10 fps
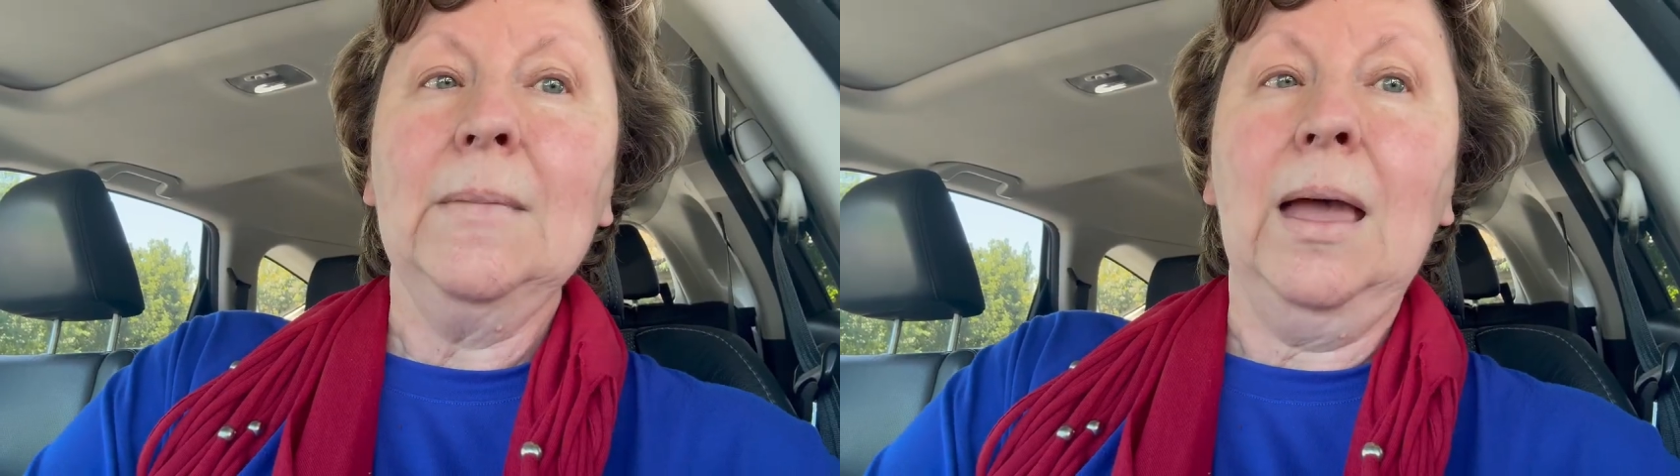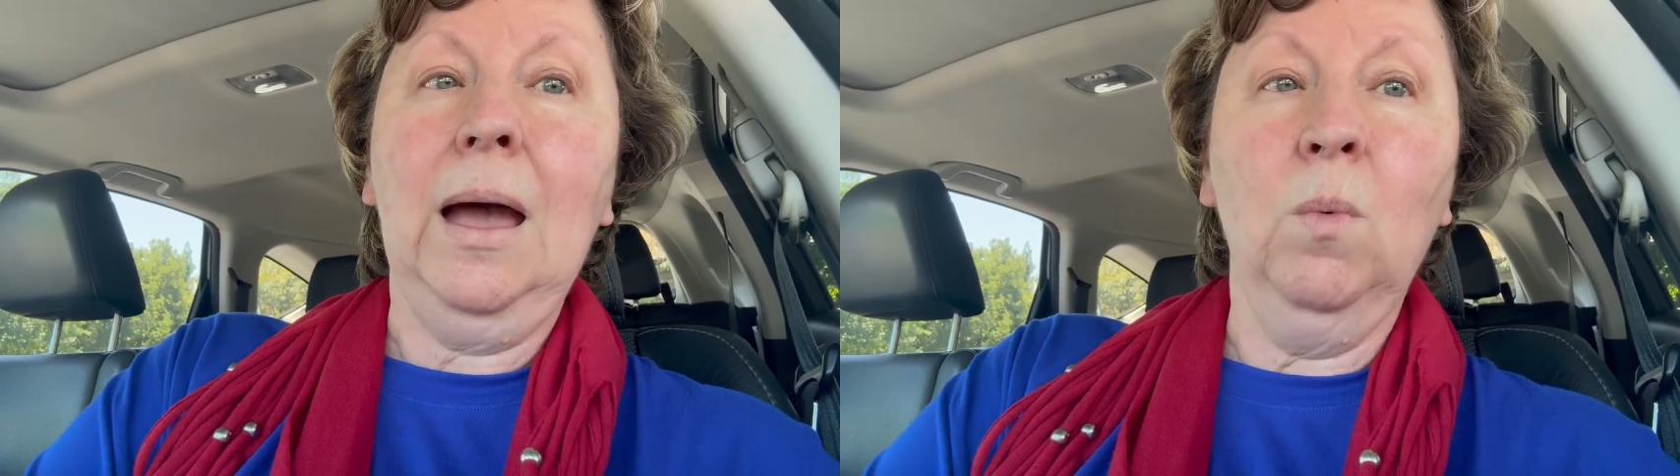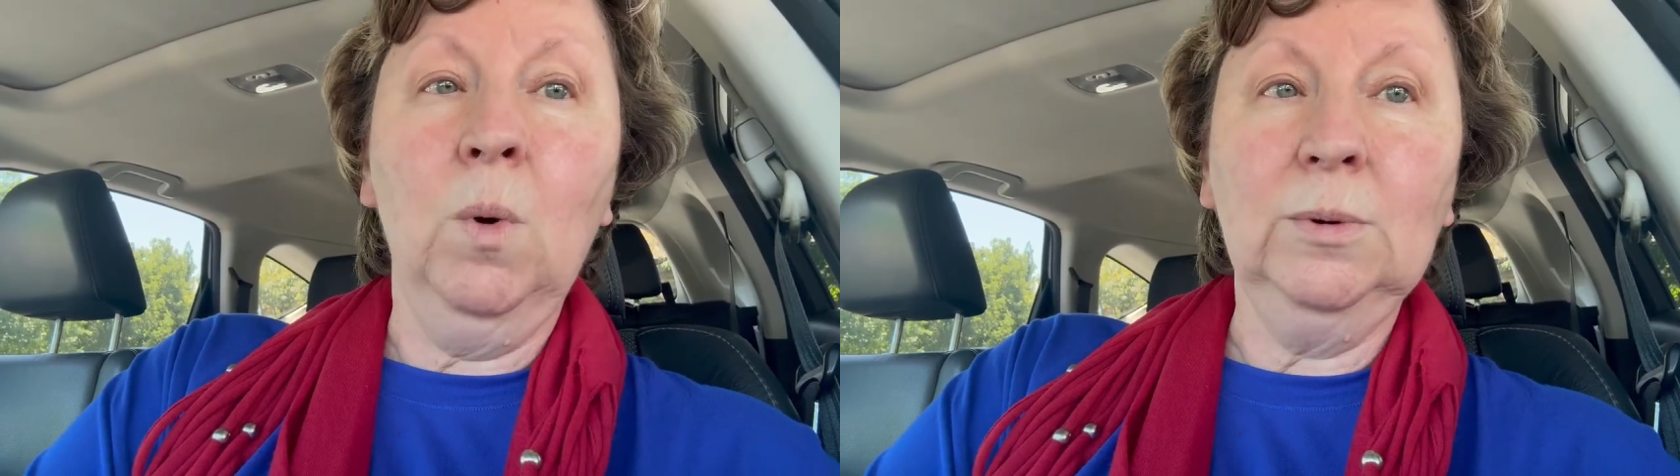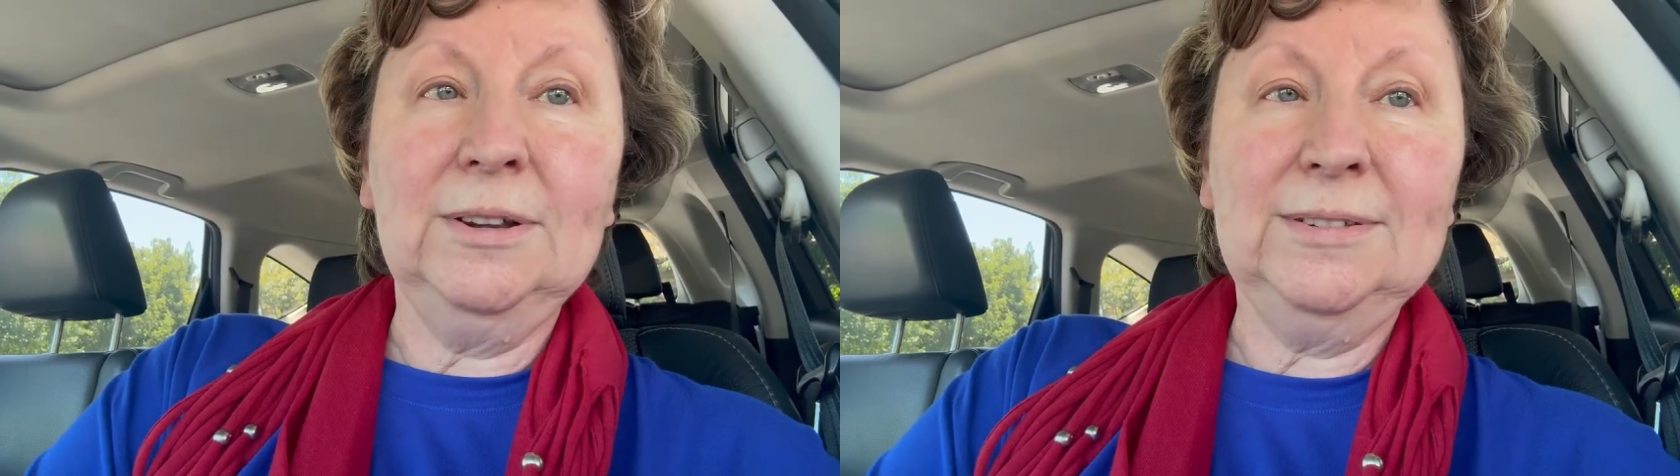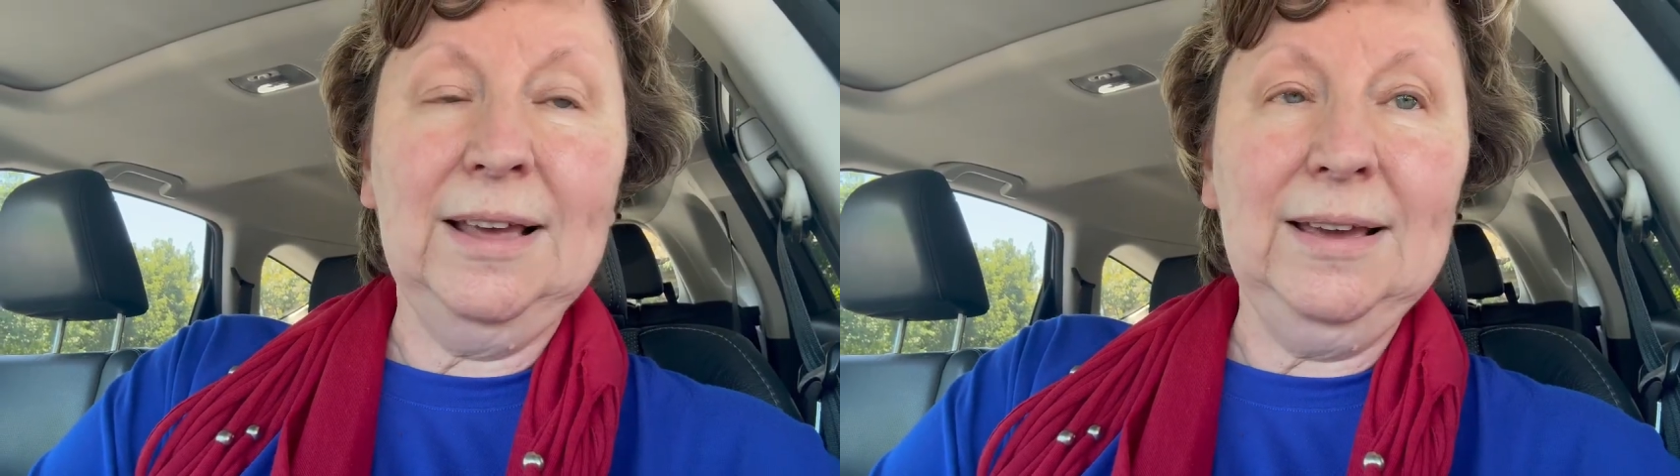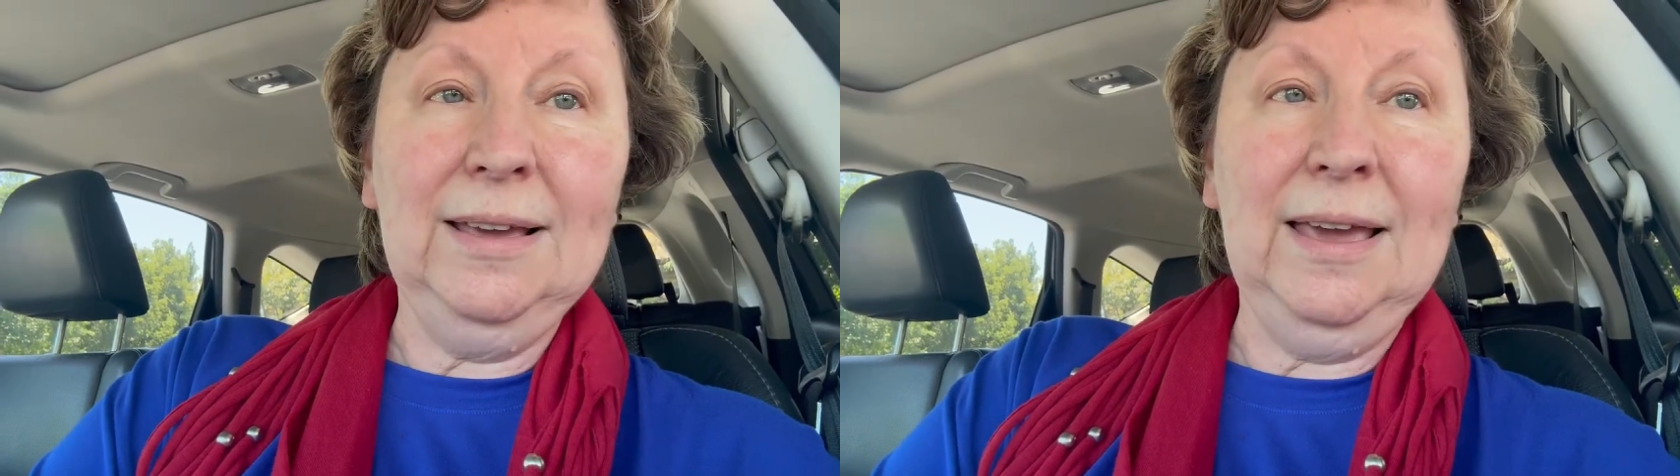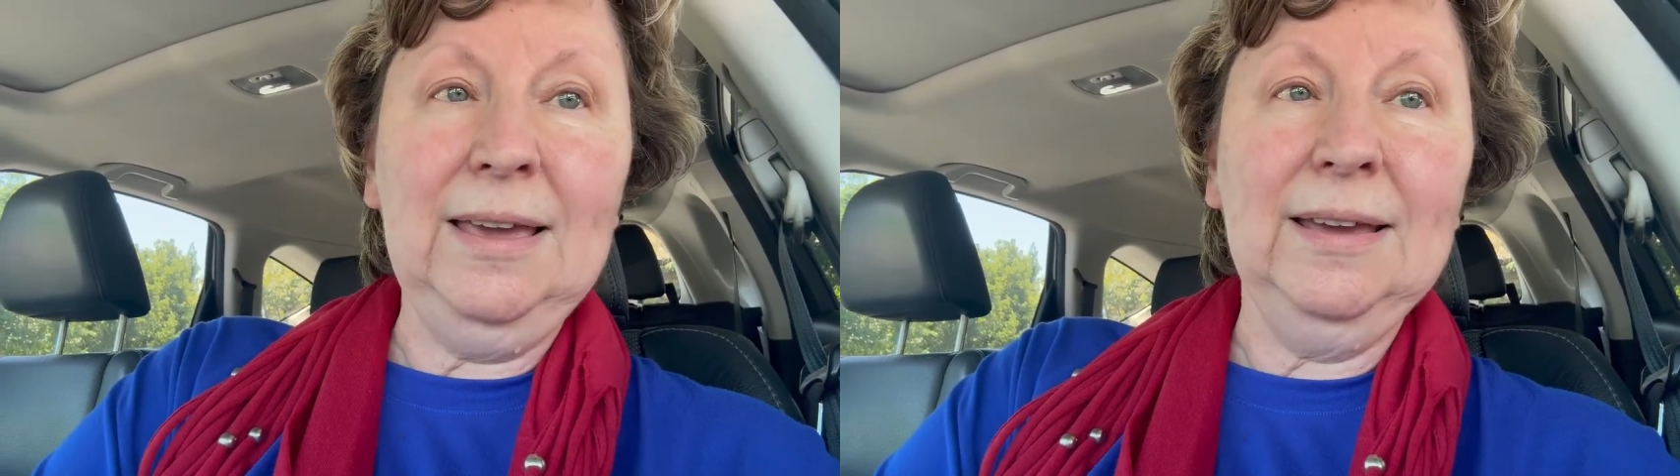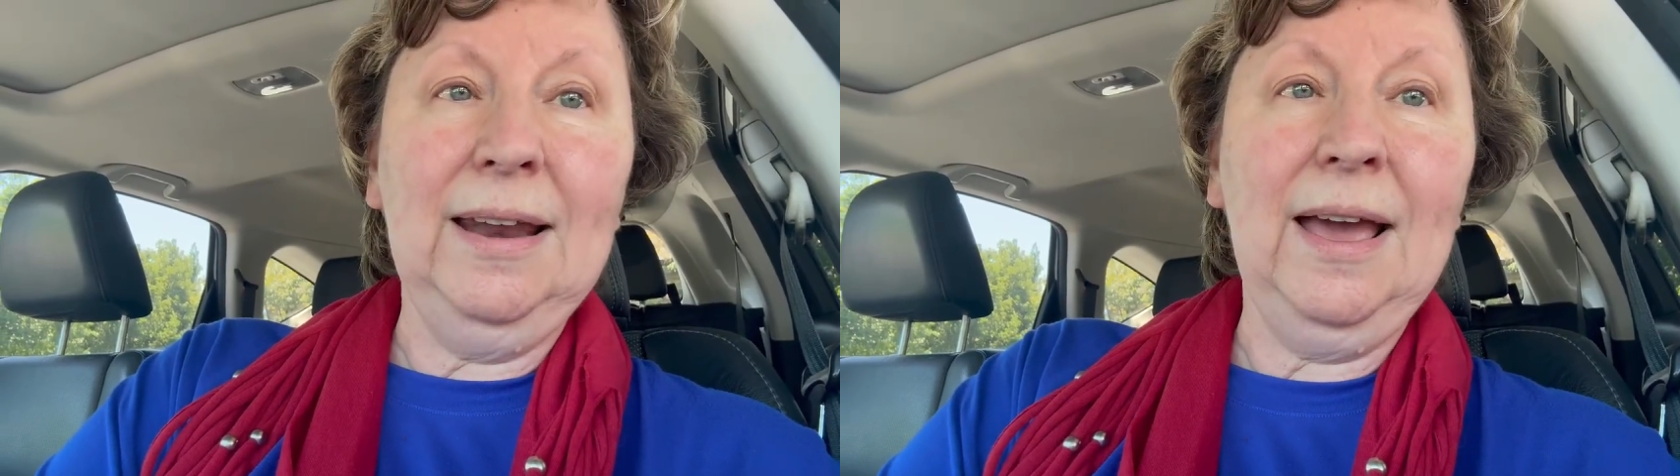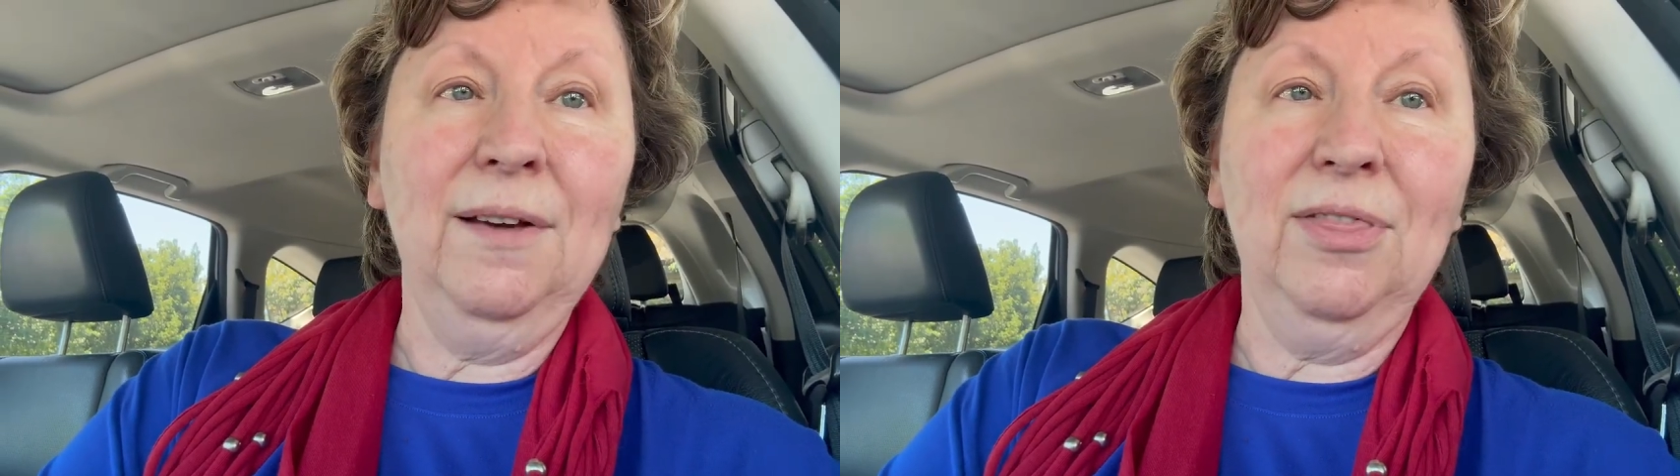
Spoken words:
I want to say again how